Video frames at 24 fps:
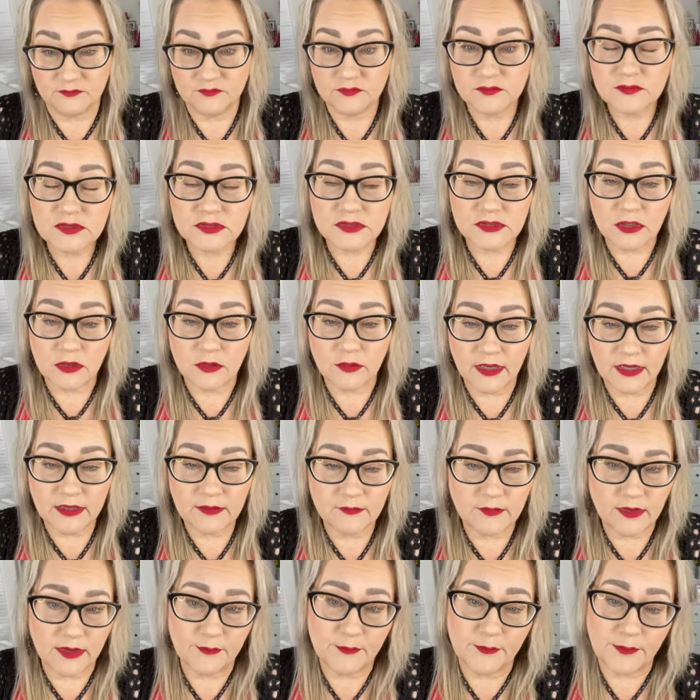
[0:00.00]
So
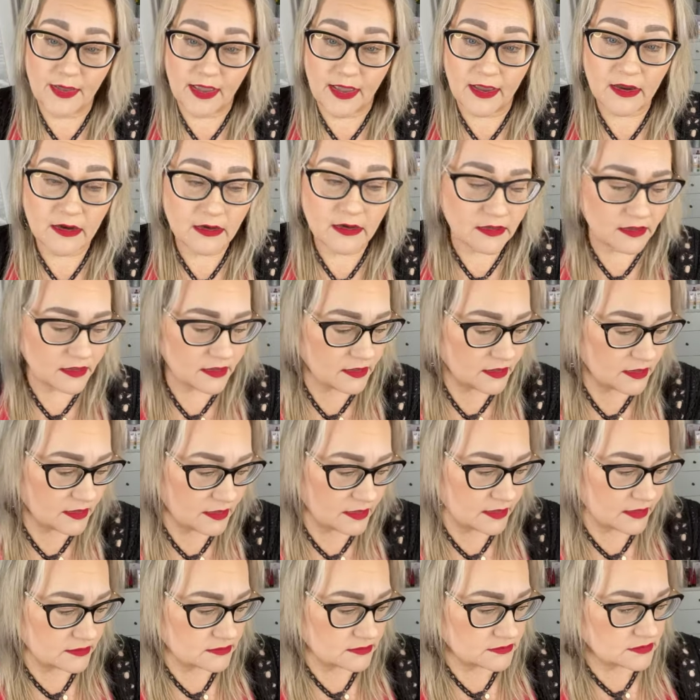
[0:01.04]
anyway, I'm back,
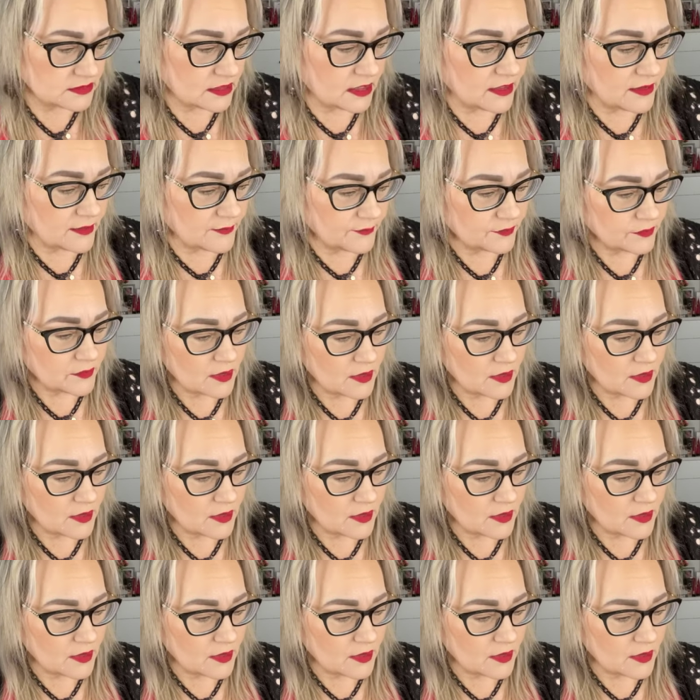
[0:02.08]
and